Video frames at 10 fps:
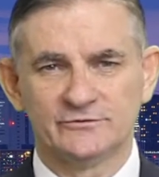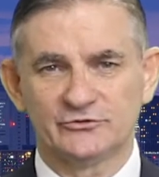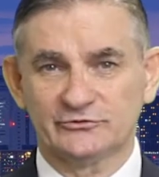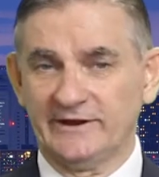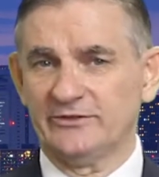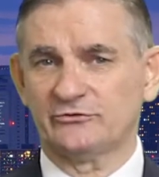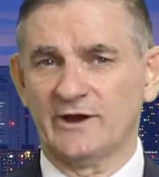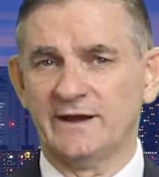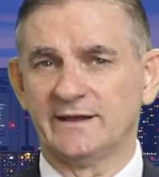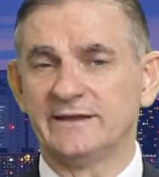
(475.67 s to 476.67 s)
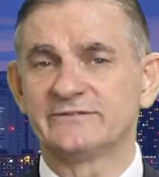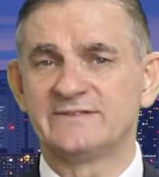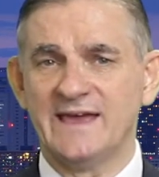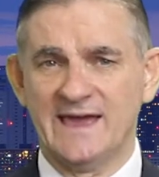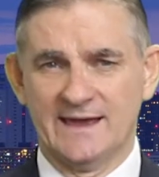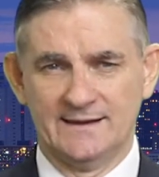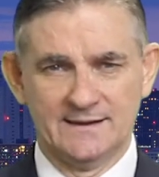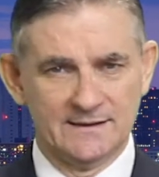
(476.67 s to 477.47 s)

Strength training is there